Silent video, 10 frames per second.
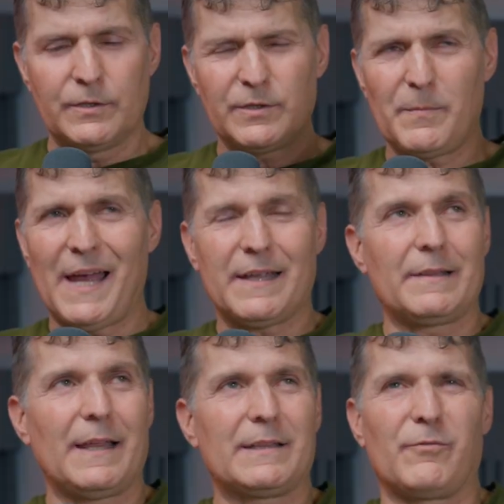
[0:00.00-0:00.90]
So back
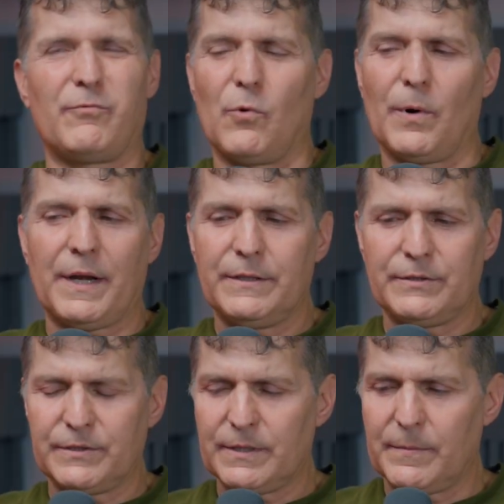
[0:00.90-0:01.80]
in like the
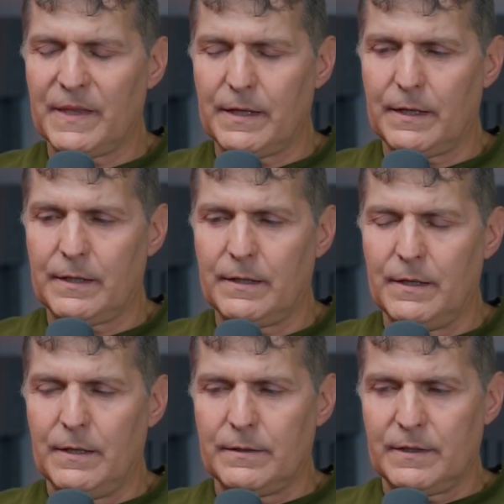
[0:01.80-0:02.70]
40s or something,
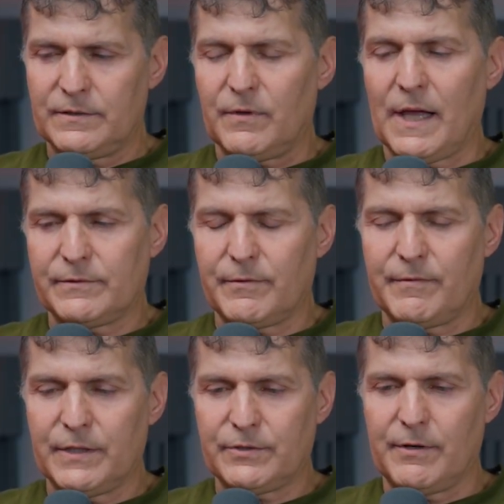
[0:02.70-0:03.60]
this philosopher of
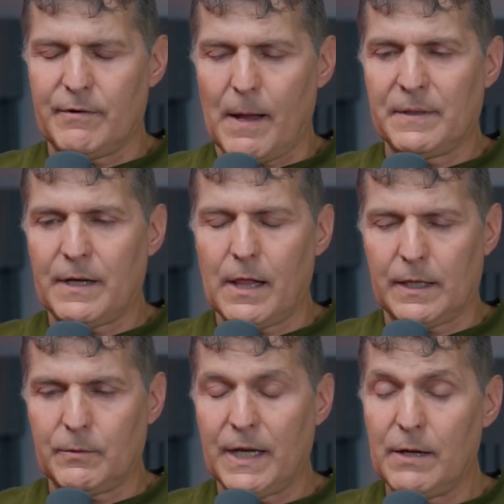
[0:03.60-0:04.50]
history, Robin
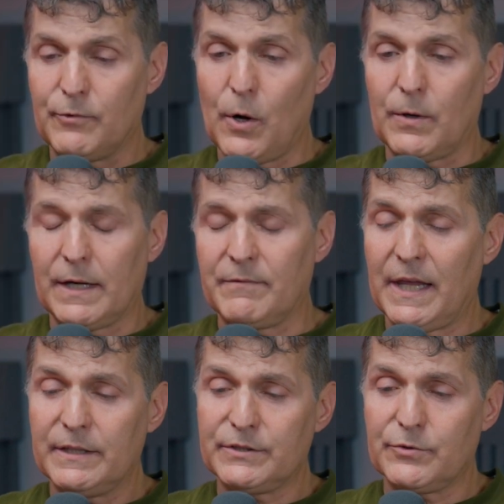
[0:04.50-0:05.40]
Collingwood, he wrote kind of a
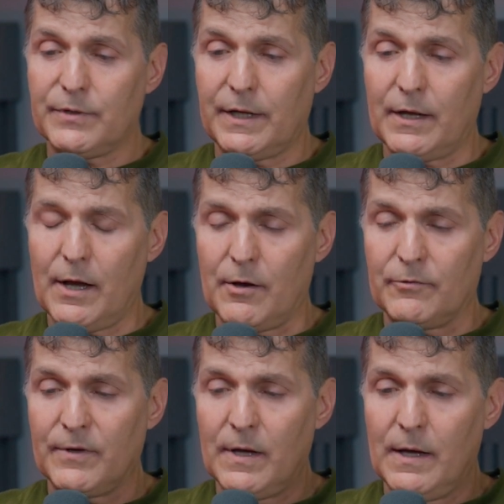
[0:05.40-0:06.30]
history
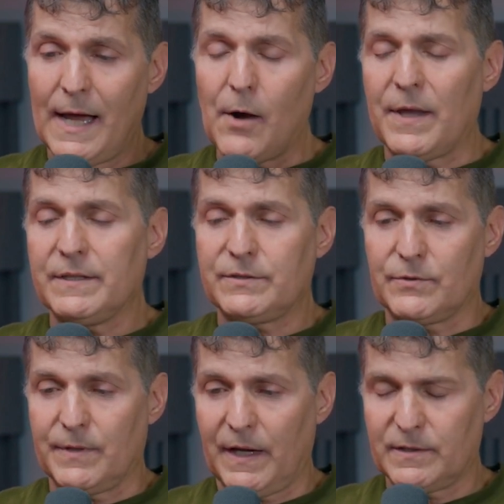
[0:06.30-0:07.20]
of how
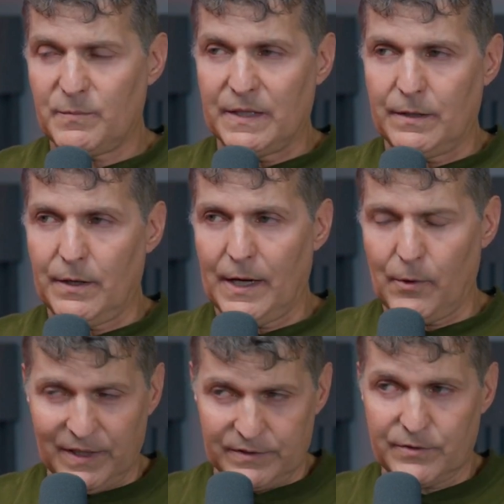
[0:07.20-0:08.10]
history has been done,
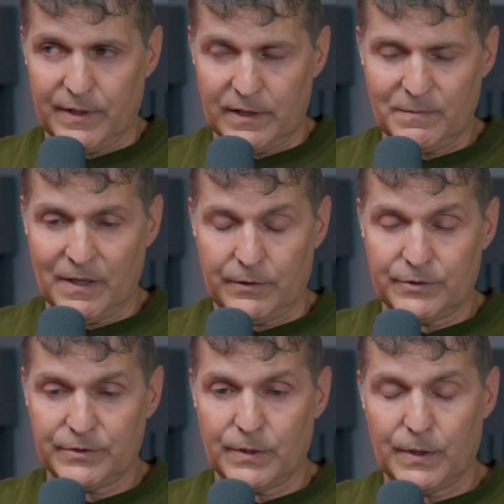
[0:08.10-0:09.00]
how history has been
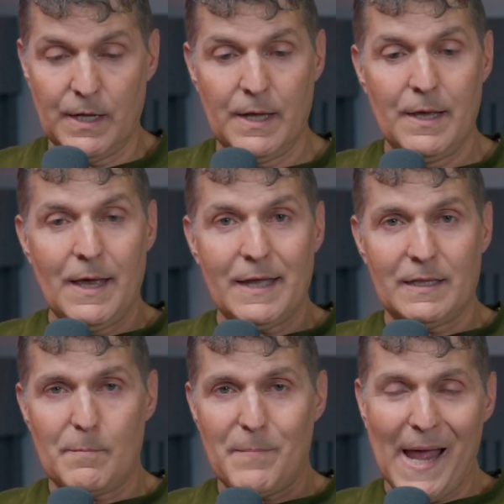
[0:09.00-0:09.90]
understood. And
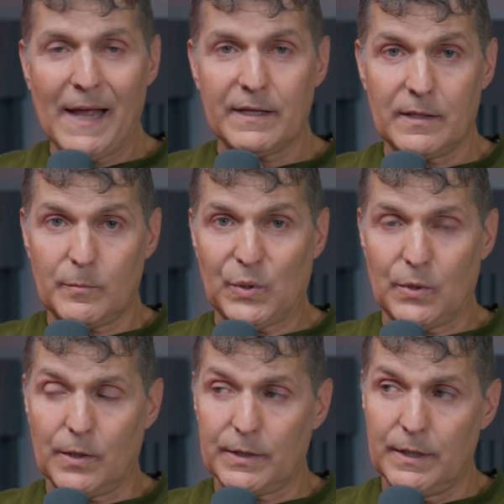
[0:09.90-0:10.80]
in the back of the
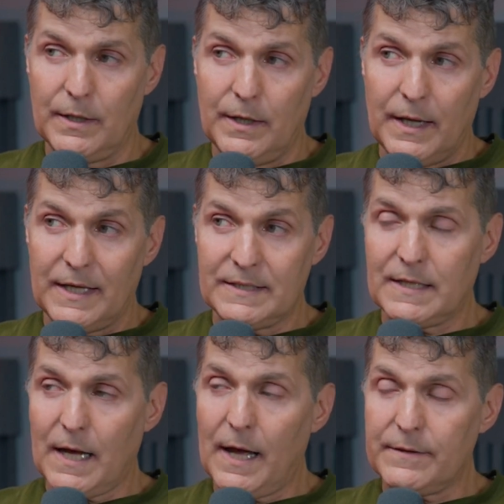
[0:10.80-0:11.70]
book, he's
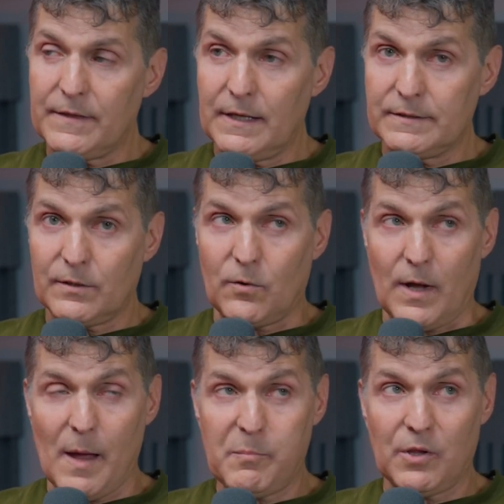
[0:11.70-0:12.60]
got these little
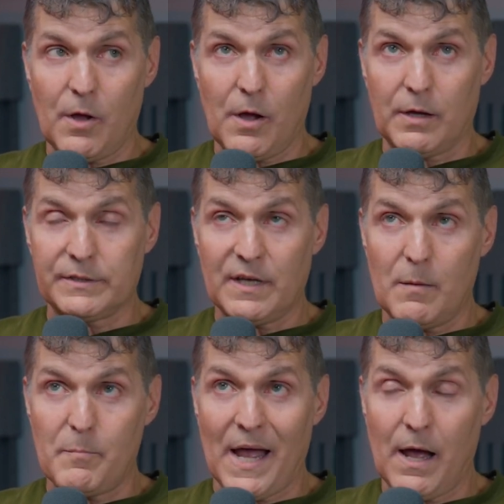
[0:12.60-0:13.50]
epilogues
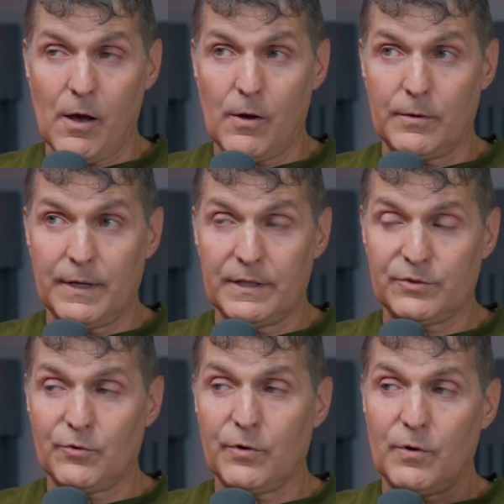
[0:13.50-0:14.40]
about
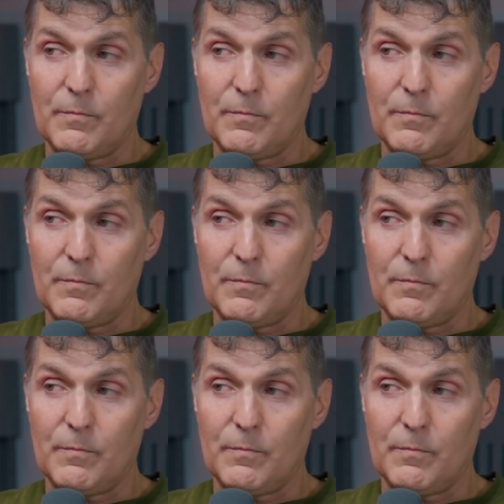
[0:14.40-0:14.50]
historical